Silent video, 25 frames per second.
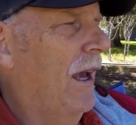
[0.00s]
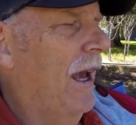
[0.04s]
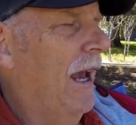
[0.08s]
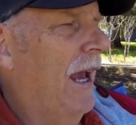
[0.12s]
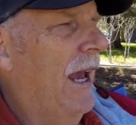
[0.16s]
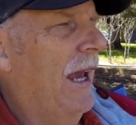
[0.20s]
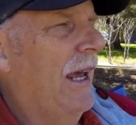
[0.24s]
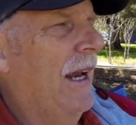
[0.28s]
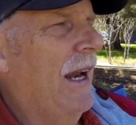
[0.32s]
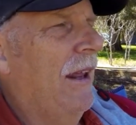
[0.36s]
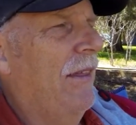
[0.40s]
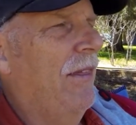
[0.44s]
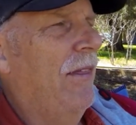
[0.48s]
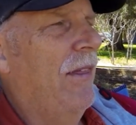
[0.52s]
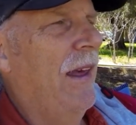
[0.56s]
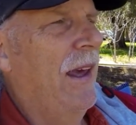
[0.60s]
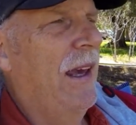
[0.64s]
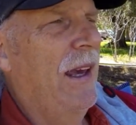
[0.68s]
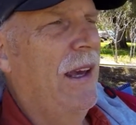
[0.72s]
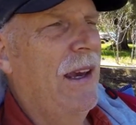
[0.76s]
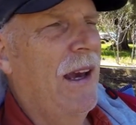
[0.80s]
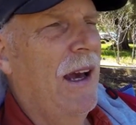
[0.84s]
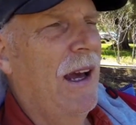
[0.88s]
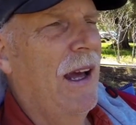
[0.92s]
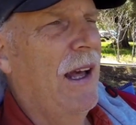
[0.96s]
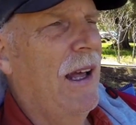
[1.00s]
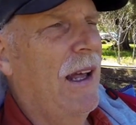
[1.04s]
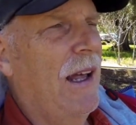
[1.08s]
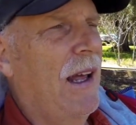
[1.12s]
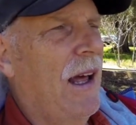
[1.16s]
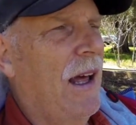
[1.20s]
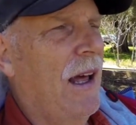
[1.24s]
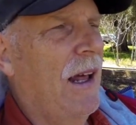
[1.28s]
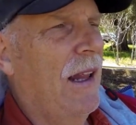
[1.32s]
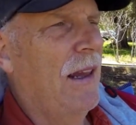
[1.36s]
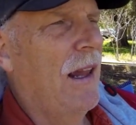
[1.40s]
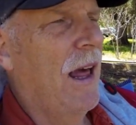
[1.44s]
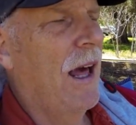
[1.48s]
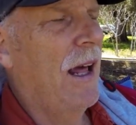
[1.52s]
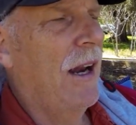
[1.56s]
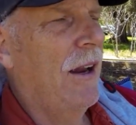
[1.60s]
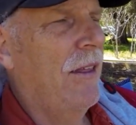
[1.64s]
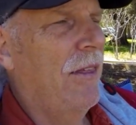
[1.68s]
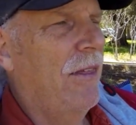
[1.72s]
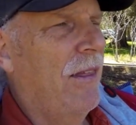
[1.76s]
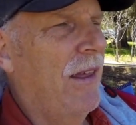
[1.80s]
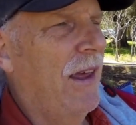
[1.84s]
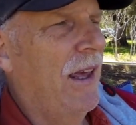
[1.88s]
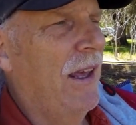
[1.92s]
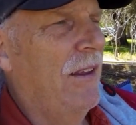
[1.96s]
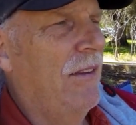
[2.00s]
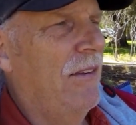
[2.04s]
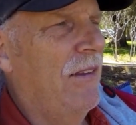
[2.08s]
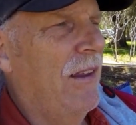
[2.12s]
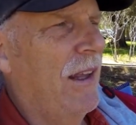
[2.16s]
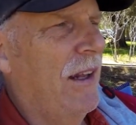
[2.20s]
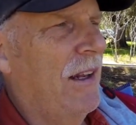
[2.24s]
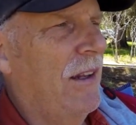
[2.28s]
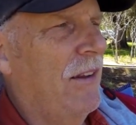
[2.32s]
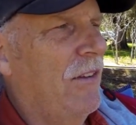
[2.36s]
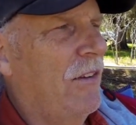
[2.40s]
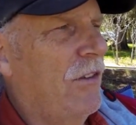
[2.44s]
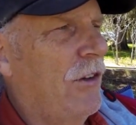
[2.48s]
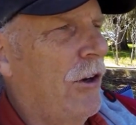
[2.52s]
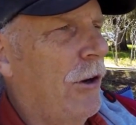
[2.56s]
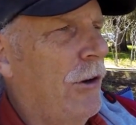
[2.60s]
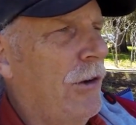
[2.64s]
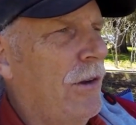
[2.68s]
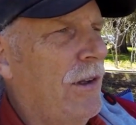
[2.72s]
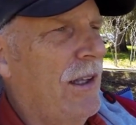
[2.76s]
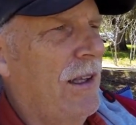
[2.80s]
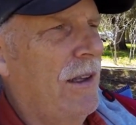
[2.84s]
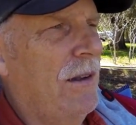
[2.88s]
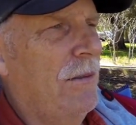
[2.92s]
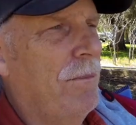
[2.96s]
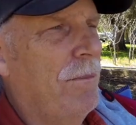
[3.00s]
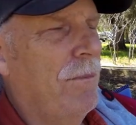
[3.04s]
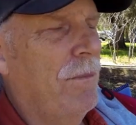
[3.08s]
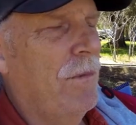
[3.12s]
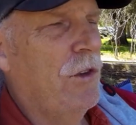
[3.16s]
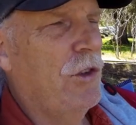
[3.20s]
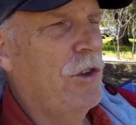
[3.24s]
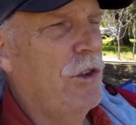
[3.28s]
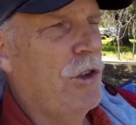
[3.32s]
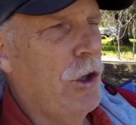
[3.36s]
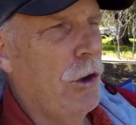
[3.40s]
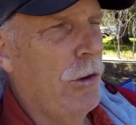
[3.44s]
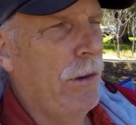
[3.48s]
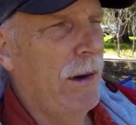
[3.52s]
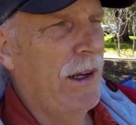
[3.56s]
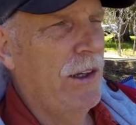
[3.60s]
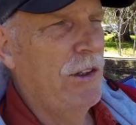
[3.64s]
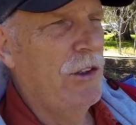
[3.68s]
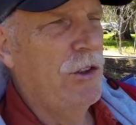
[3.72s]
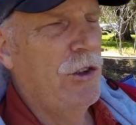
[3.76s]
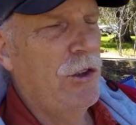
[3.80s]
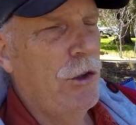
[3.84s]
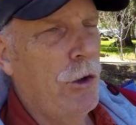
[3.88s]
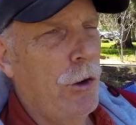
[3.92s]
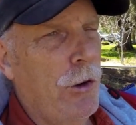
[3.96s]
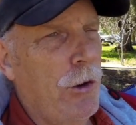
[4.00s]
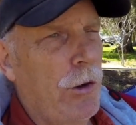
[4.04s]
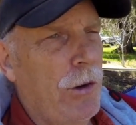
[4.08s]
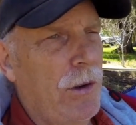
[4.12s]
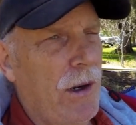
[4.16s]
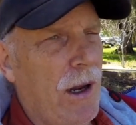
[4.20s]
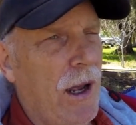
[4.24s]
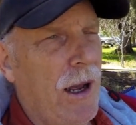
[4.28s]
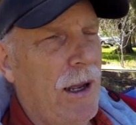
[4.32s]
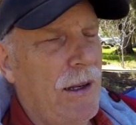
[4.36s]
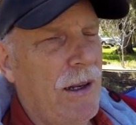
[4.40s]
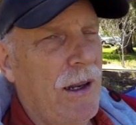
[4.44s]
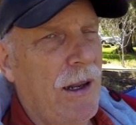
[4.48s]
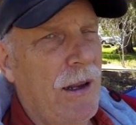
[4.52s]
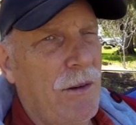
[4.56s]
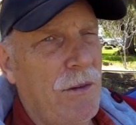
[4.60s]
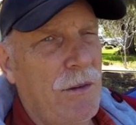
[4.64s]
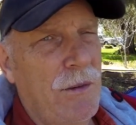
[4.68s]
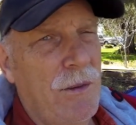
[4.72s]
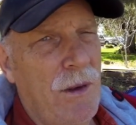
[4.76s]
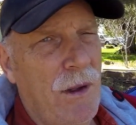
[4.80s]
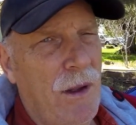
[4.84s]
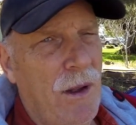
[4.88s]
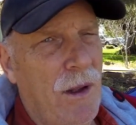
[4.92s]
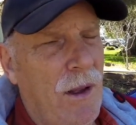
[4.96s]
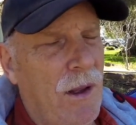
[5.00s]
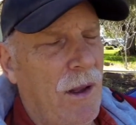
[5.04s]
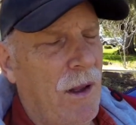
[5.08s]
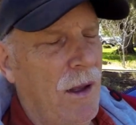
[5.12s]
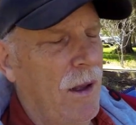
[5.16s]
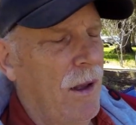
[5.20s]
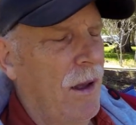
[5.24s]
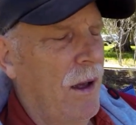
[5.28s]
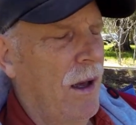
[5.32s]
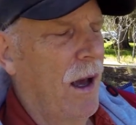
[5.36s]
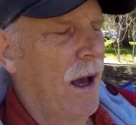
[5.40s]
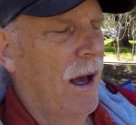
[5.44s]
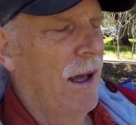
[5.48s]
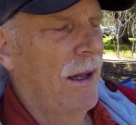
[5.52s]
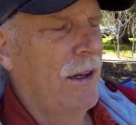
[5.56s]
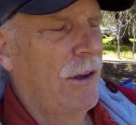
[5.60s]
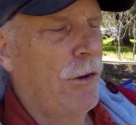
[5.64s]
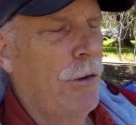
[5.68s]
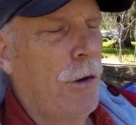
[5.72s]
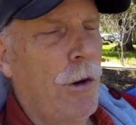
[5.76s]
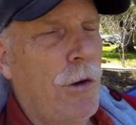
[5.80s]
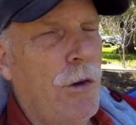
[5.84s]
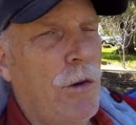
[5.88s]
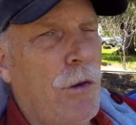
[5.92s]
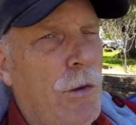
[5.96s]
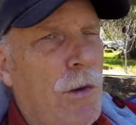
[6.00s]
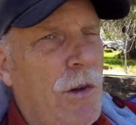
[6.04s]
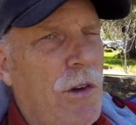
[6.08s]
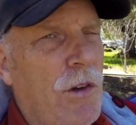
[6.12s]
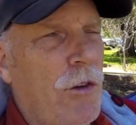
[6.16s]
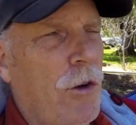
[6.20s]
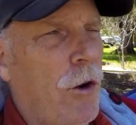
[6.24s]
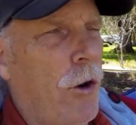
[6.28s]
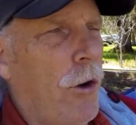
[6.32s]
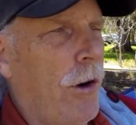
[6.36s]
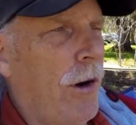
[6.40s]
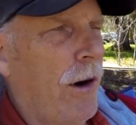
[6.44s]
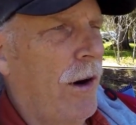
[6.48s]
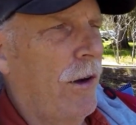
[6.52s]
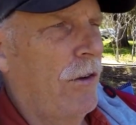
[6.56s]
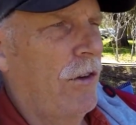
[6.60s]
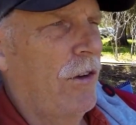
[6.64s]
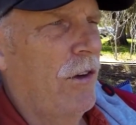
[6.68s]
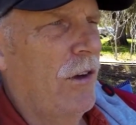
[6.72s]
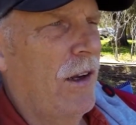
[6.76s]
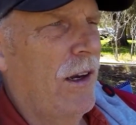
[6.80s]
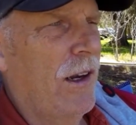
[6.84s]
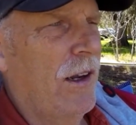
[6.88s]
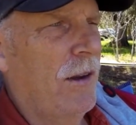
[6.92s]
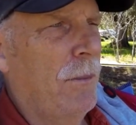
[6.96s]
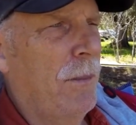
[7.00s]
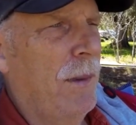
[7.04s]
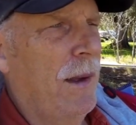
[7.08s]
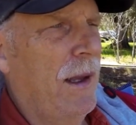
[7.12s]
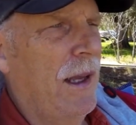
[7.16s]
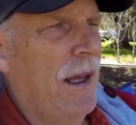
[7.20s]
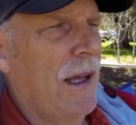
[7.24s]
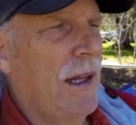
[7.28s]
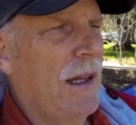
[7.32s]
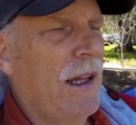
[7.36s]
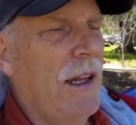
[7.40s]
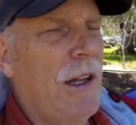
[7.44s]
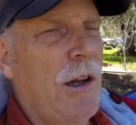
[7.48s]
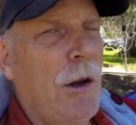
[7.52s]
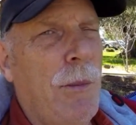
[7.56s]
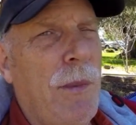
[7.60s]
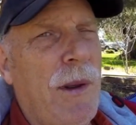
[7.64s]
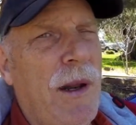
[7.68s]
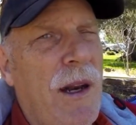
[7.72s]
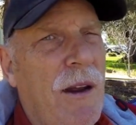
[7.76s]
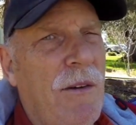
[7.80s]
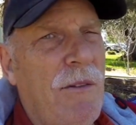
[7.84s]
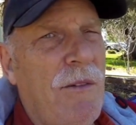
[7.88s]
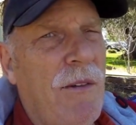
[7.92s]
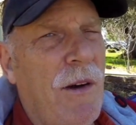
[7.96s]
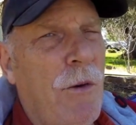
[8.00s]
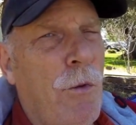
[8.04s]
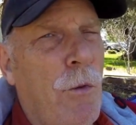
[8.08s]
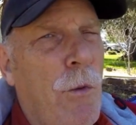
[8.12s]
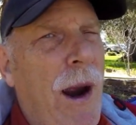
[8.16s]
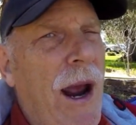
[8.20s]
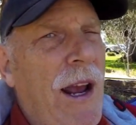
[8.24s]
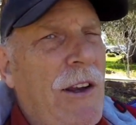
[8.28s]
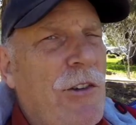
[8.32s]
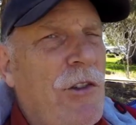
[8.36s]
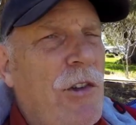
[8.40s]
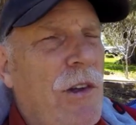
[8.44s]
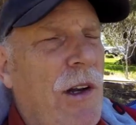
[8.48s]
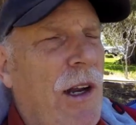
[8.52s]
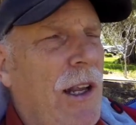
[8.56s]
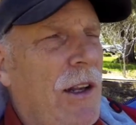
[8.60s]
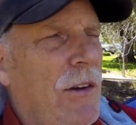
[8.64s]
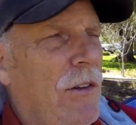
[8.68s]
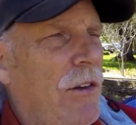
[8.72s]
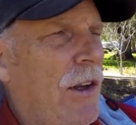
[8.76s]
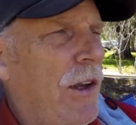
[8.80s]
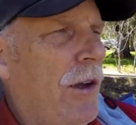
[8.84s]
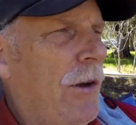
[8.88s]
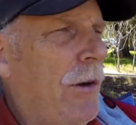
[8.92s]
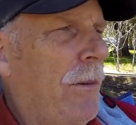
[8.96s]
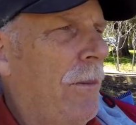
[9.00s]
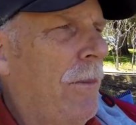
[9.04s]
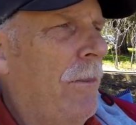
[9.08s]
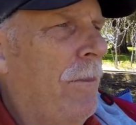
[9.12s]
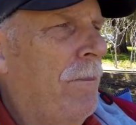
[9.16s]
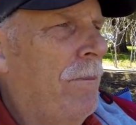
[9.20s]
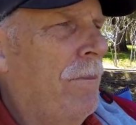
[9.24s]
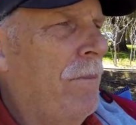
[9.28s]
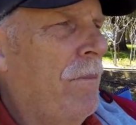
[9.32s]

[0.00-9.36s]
And I think a lot of things that start showing short on the grocery store is going to be a little bit of a rationing too.